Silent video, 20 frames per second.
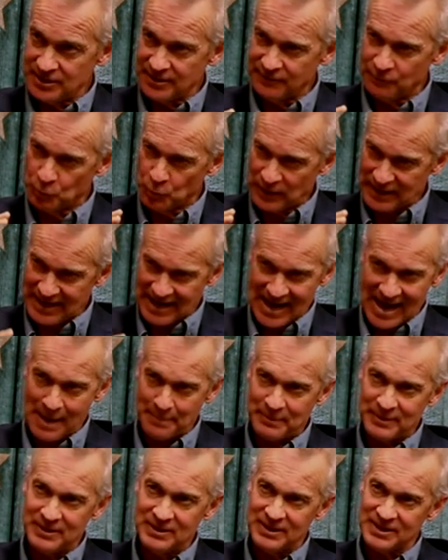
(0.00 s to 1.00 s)
of what
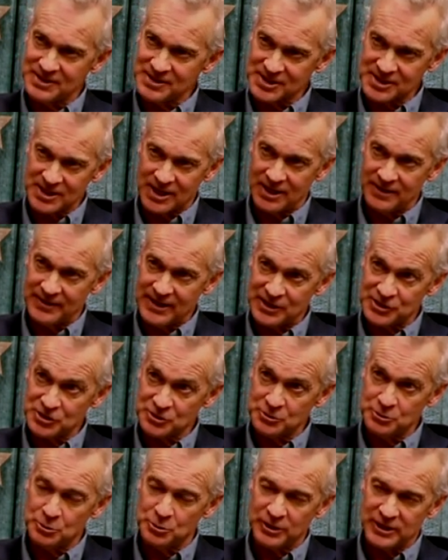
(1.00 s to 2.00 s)
happened inside that
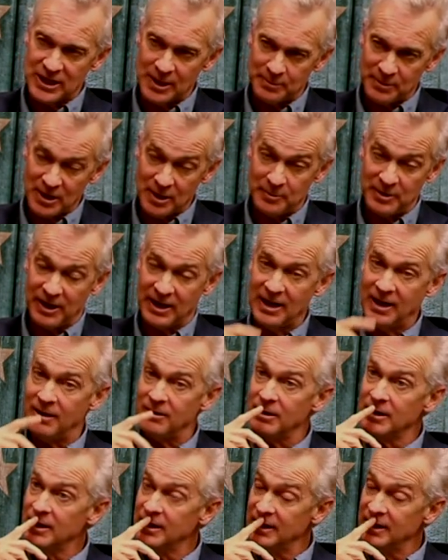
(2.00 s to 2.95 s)
school kept coming out,